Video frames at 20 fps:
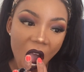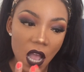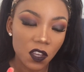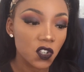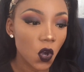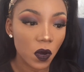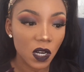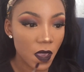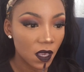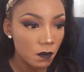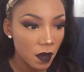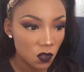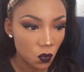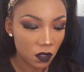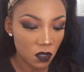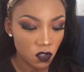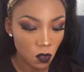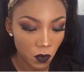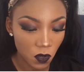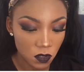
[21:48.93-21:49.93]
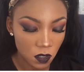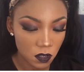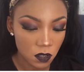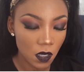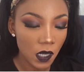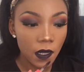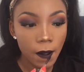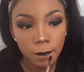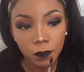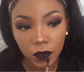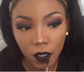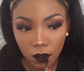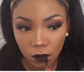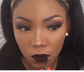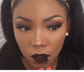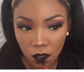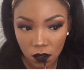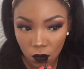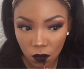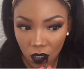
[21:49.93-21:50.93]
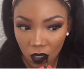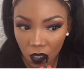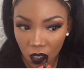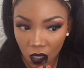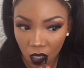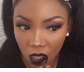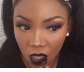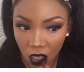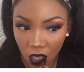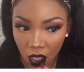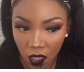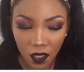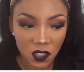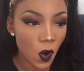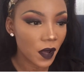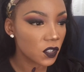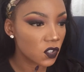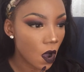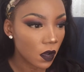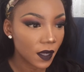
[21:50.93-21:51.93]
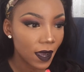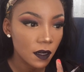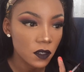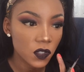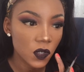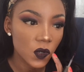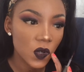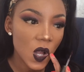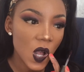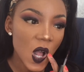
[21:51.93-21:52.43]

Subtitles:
You don't want to make a mess with this though, because it's quite a dark color, so.